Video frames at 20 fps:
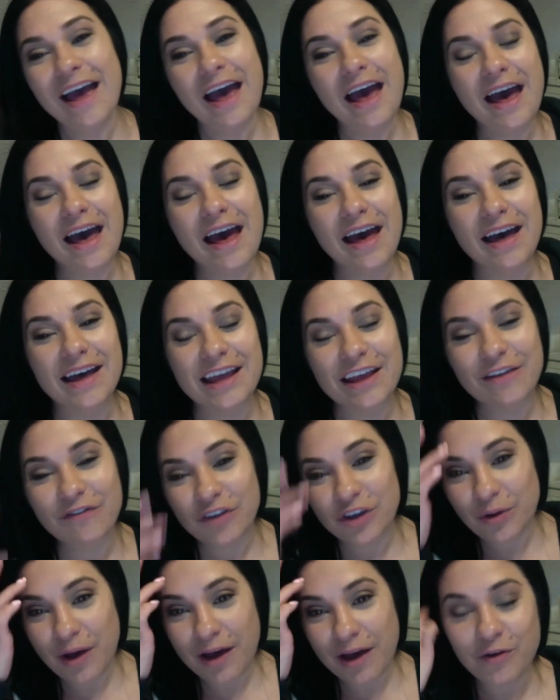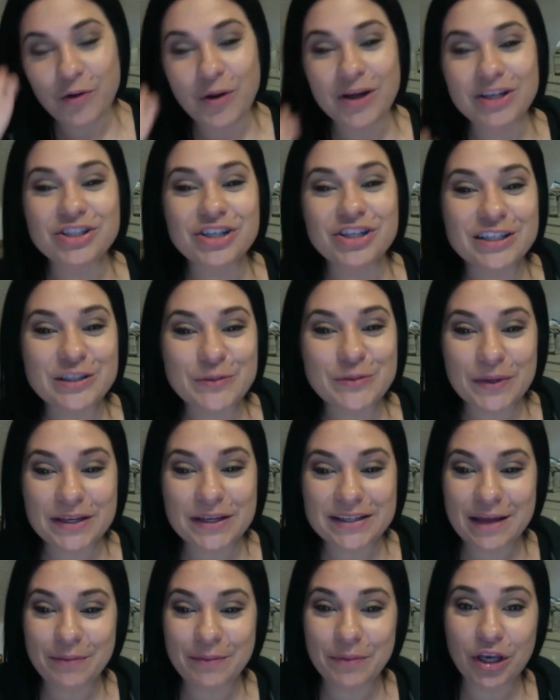If you have questions,
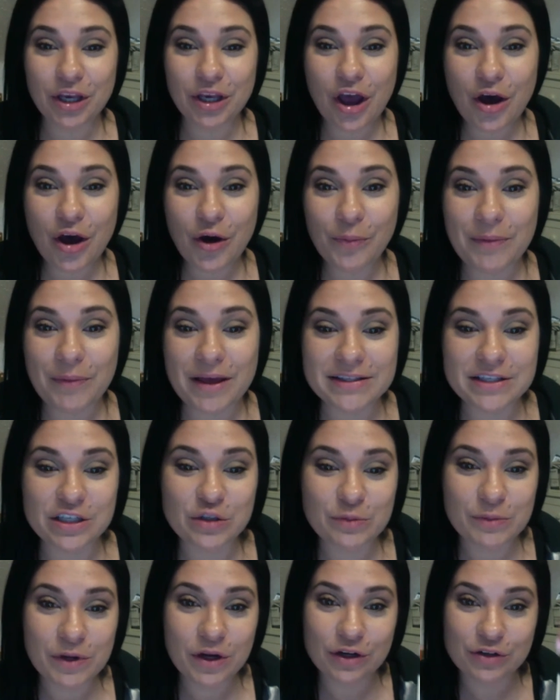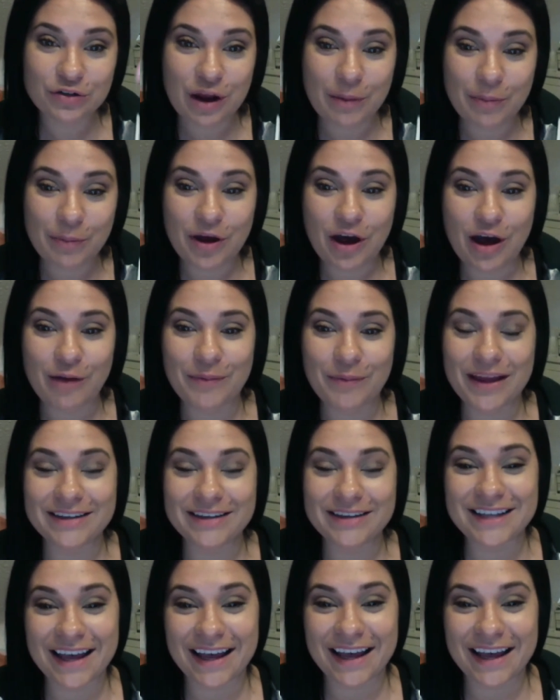please let me know. Message me or drop a comment